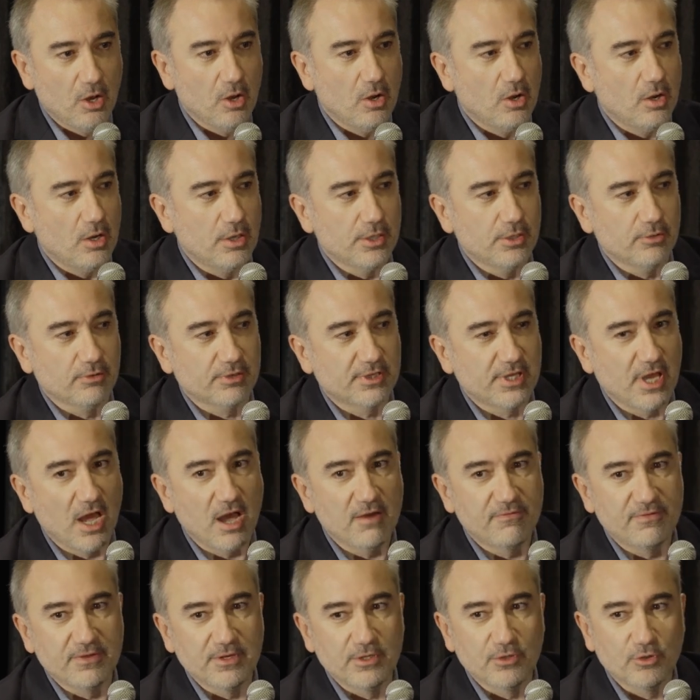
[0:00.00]
oh, you're
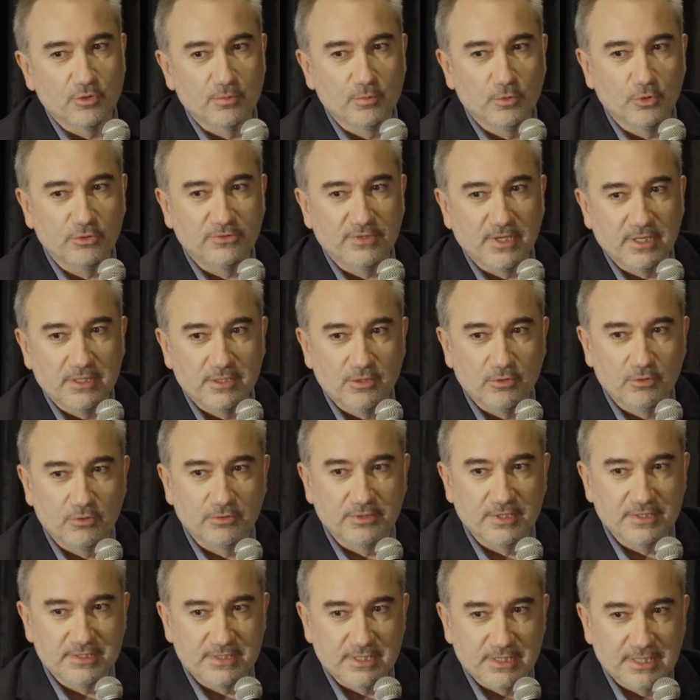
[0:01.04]
kafir, you're murtad,
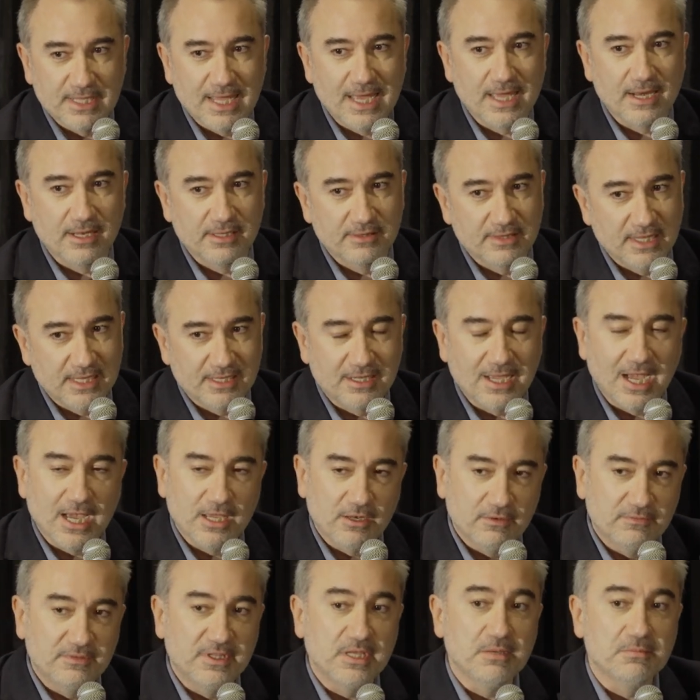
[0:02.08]
you're this and that, and they
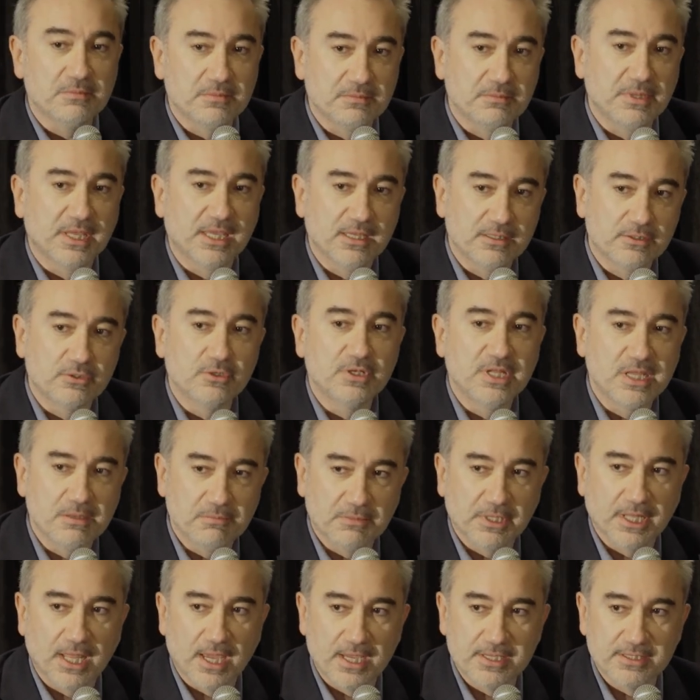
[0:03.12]
kind of begin to
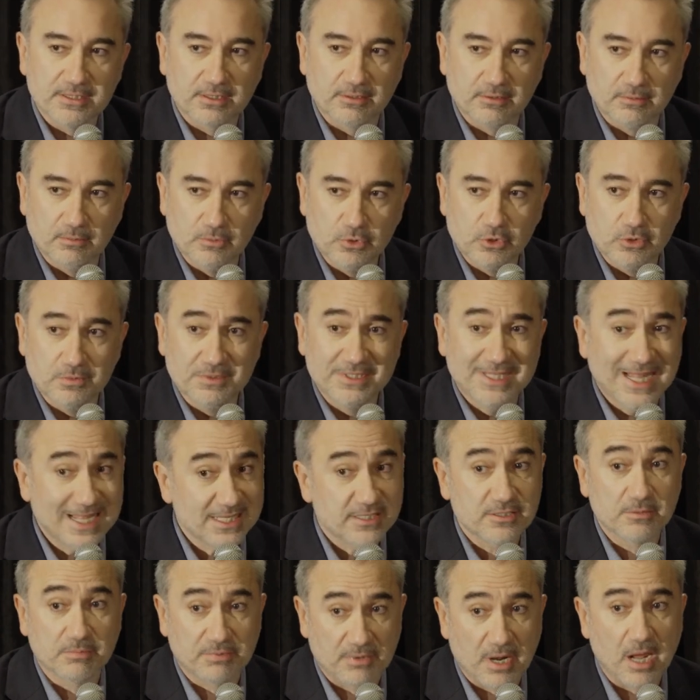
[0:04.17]
demonize other Muslims.
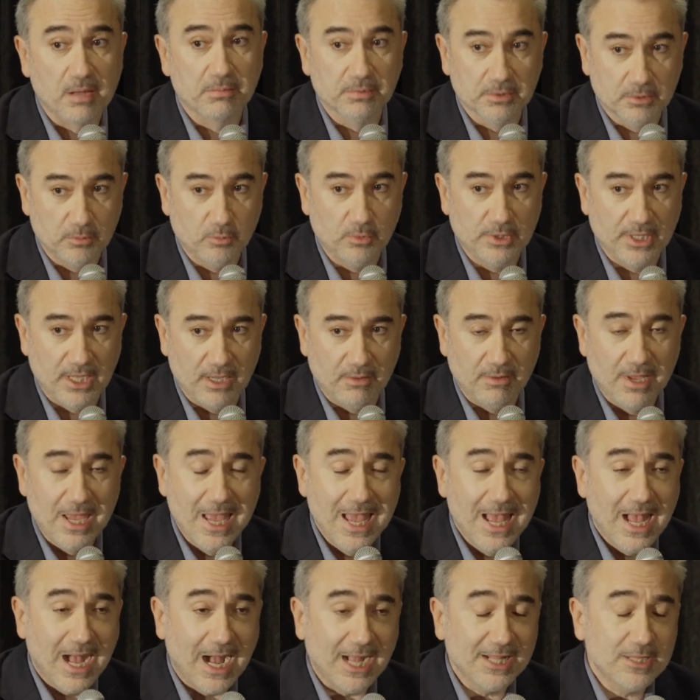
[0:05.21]
That's the problem we have.
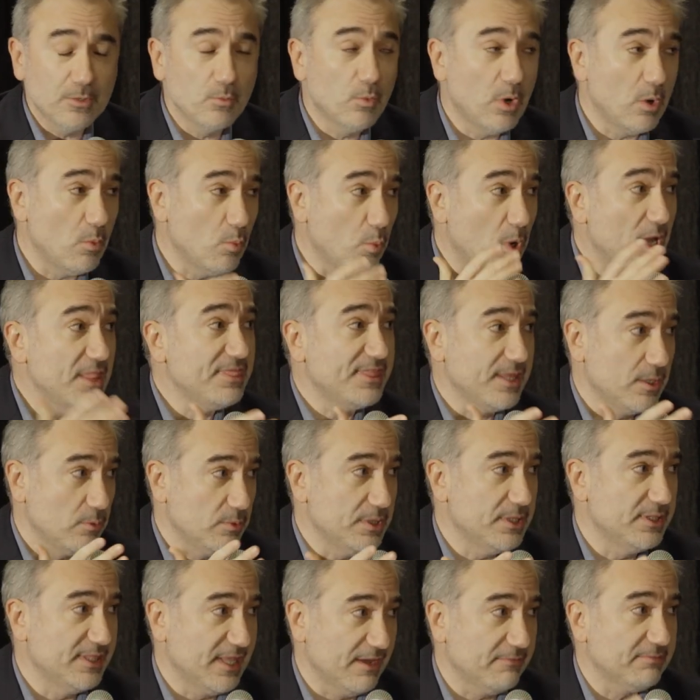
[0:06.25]
I think one thing
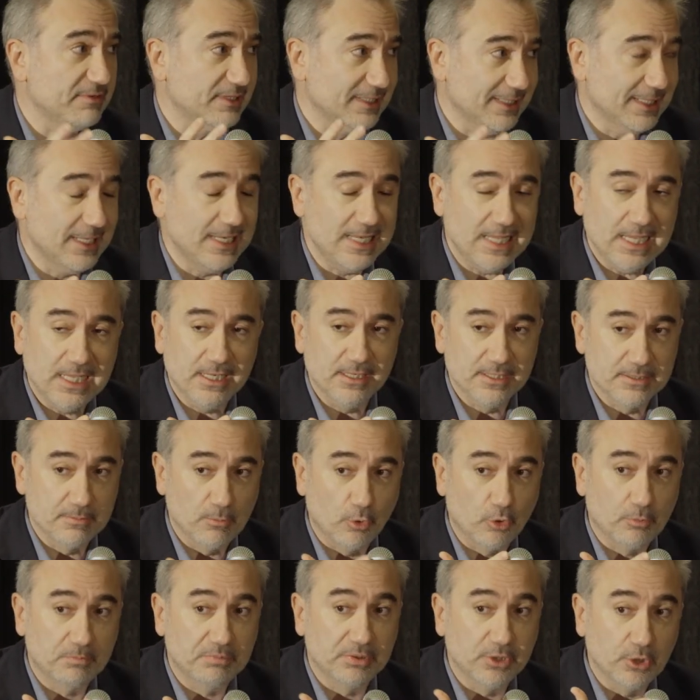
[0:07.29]
we definitely need is
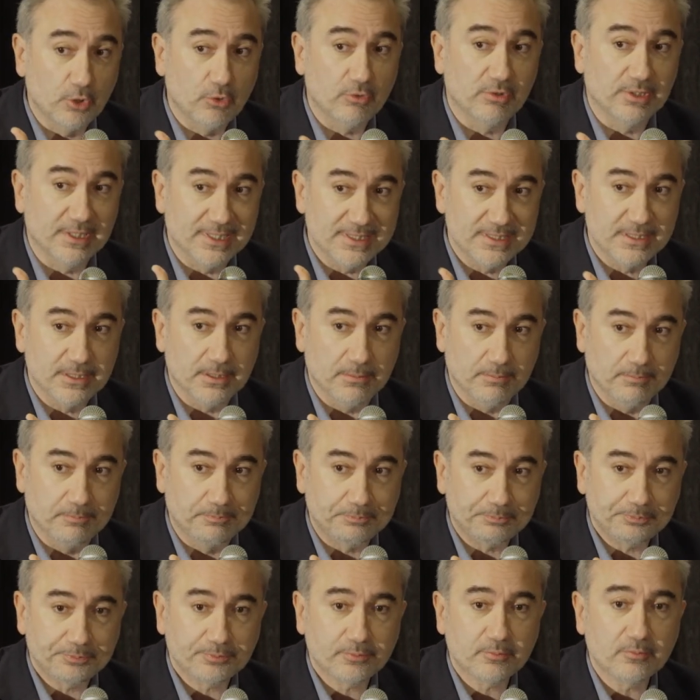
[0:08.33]
more
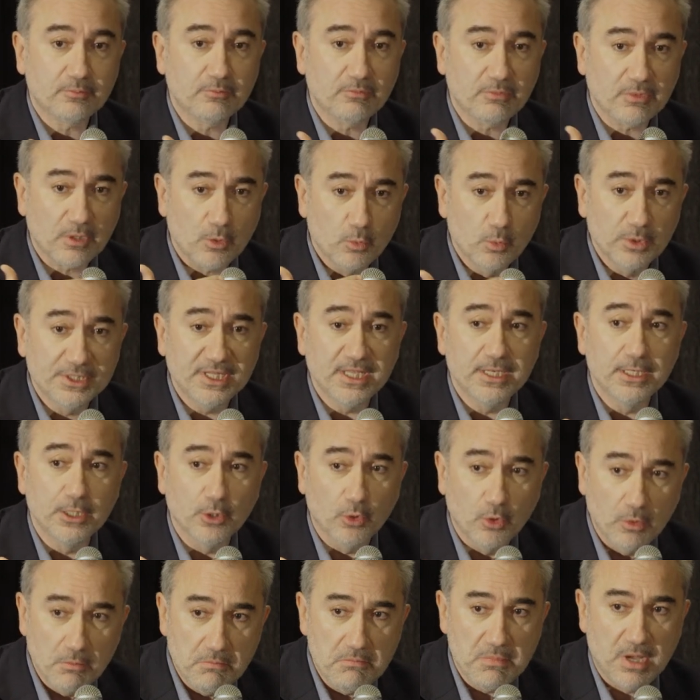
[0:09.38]
pluralism within
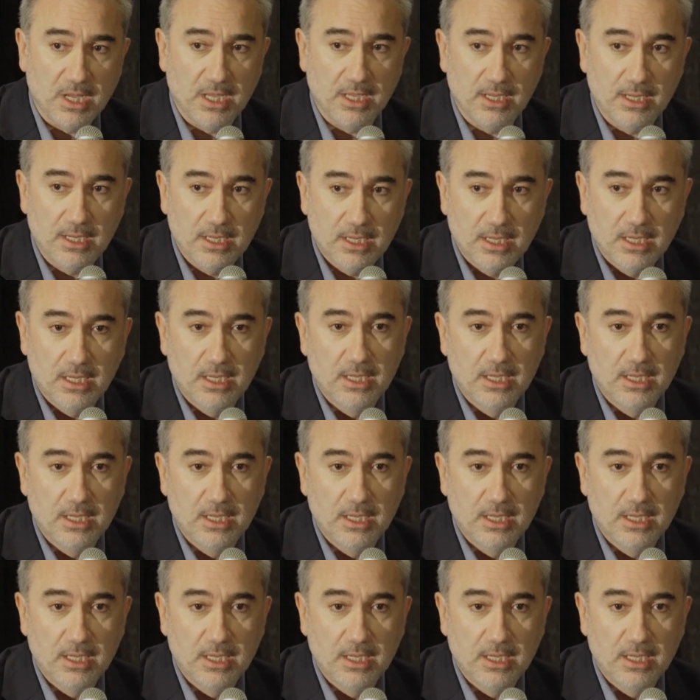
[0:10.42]
the ummah.